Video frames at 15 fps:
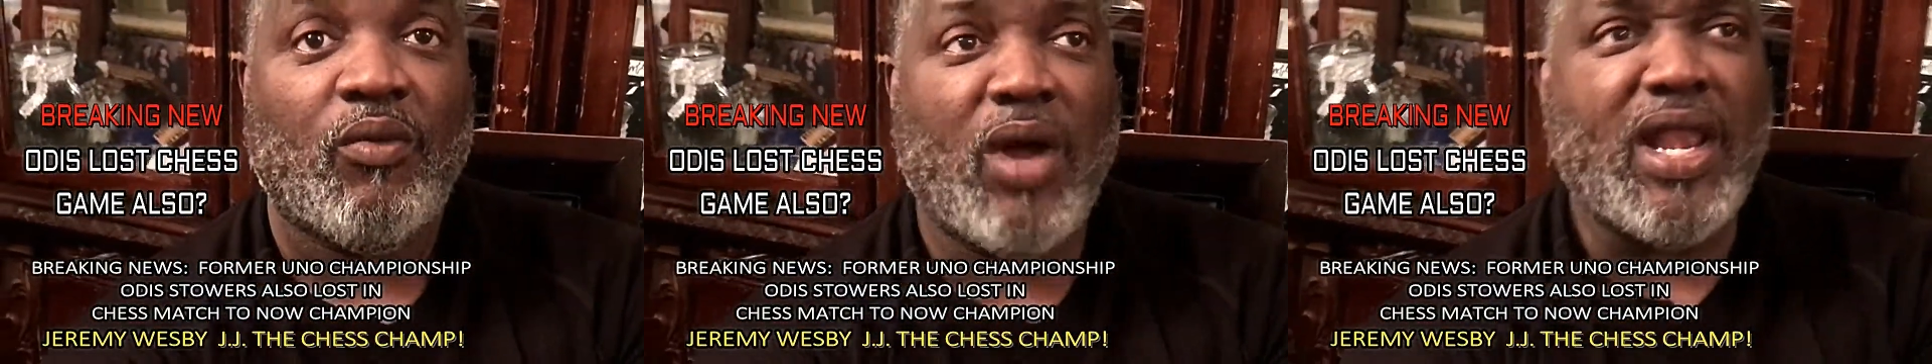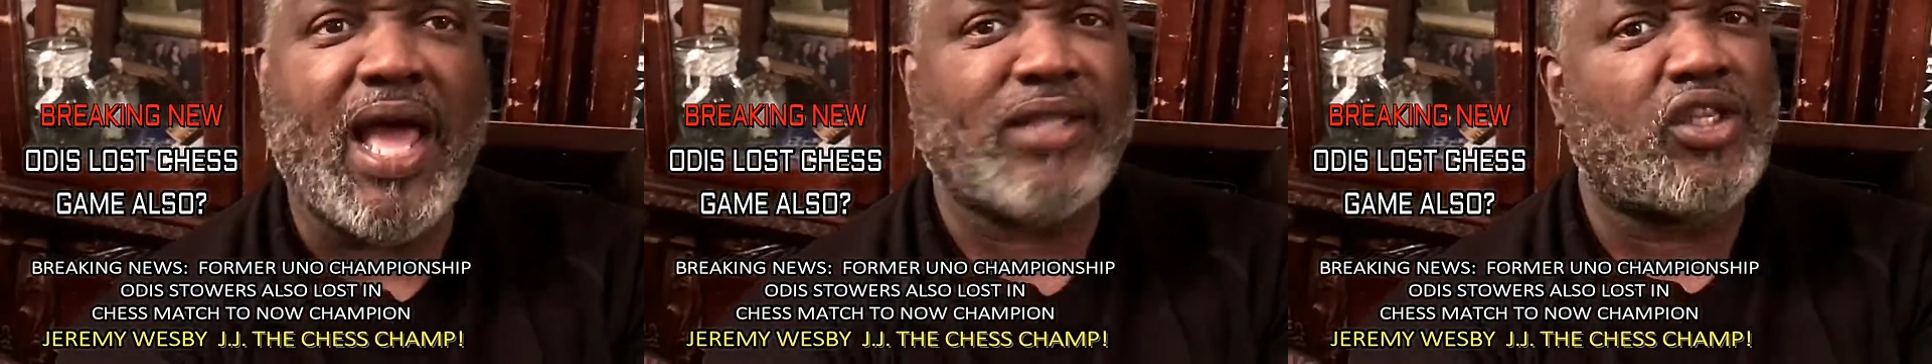
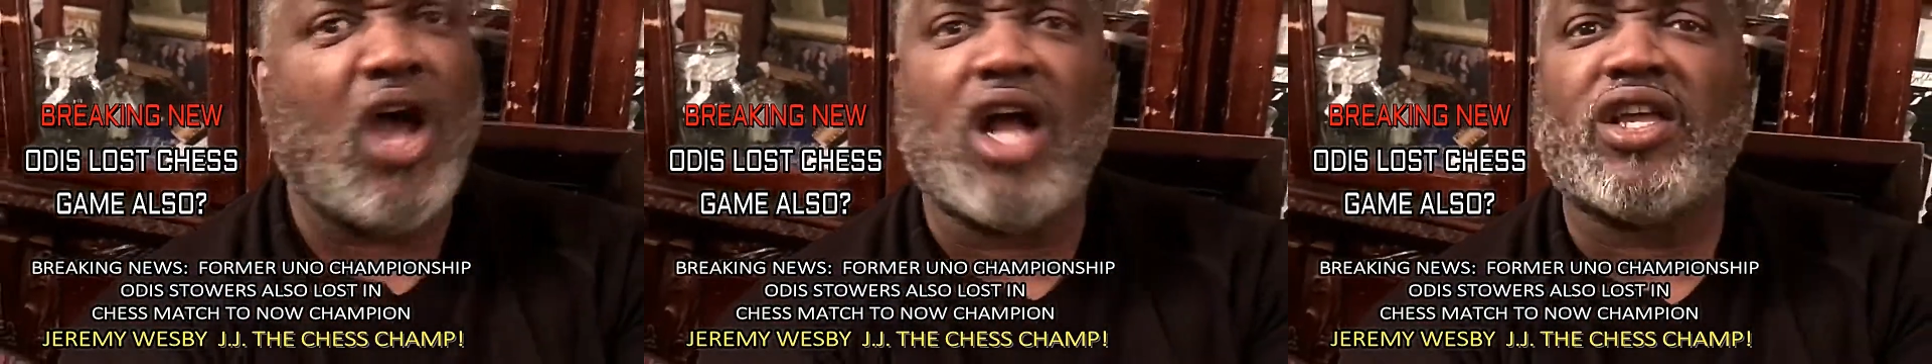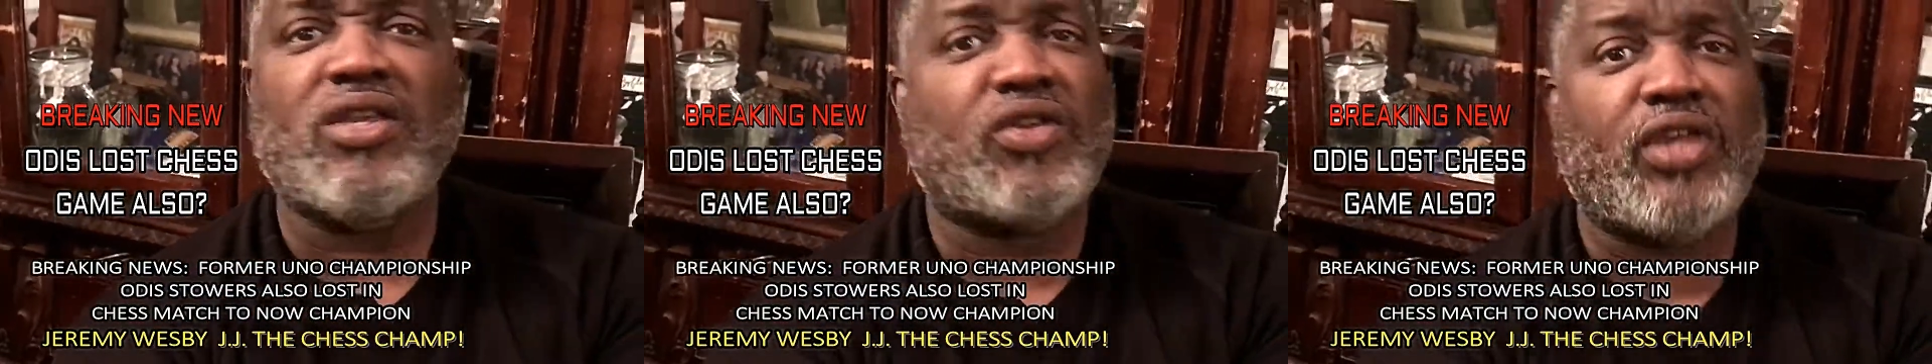We're not
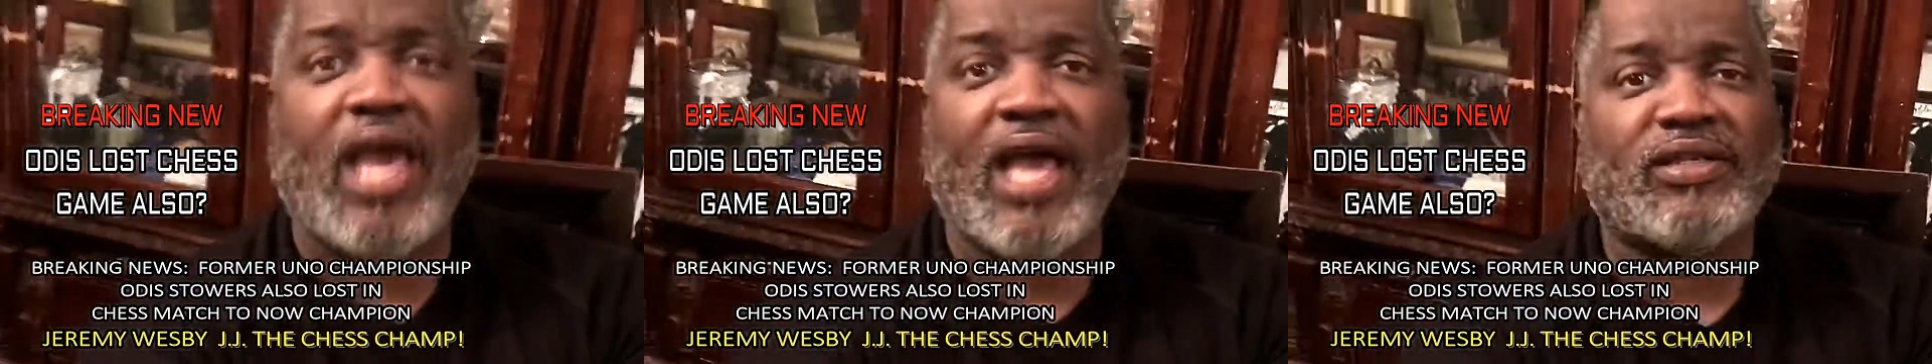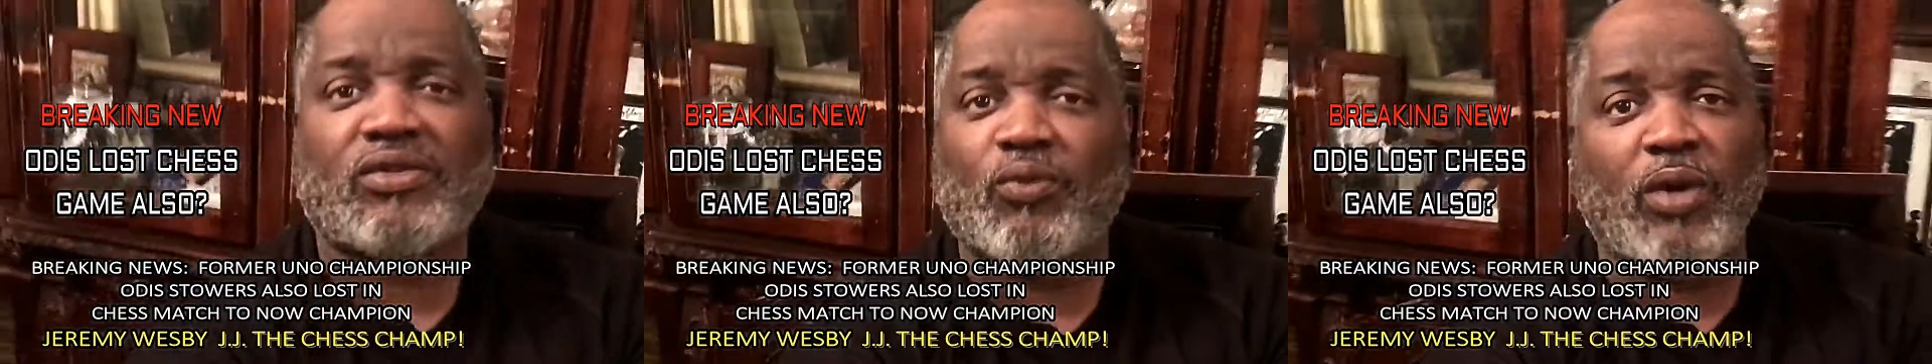talking
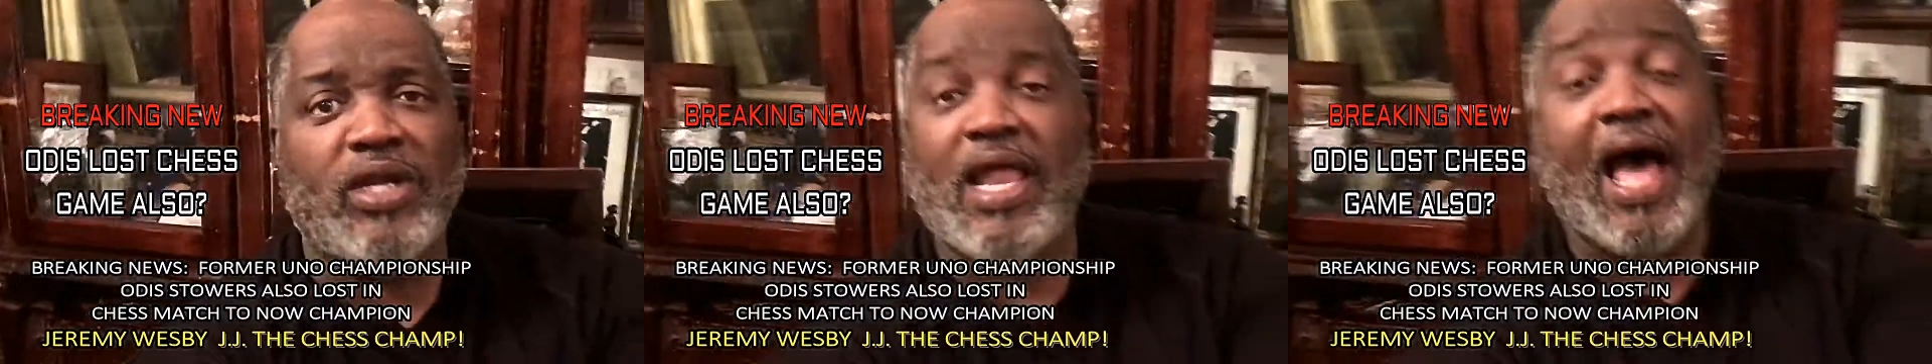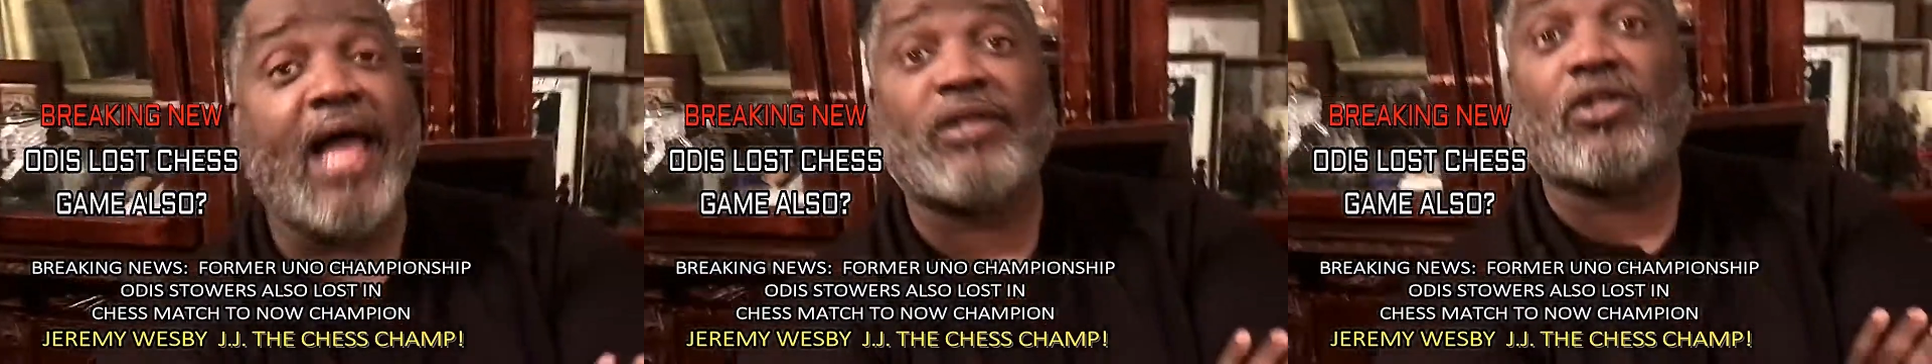chess. We're
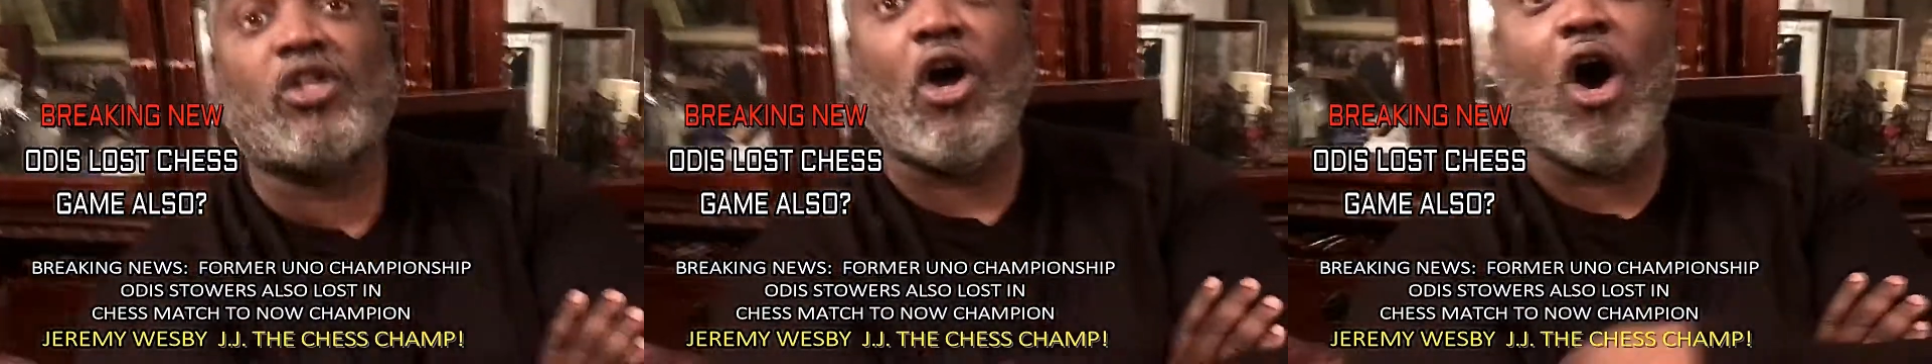not um,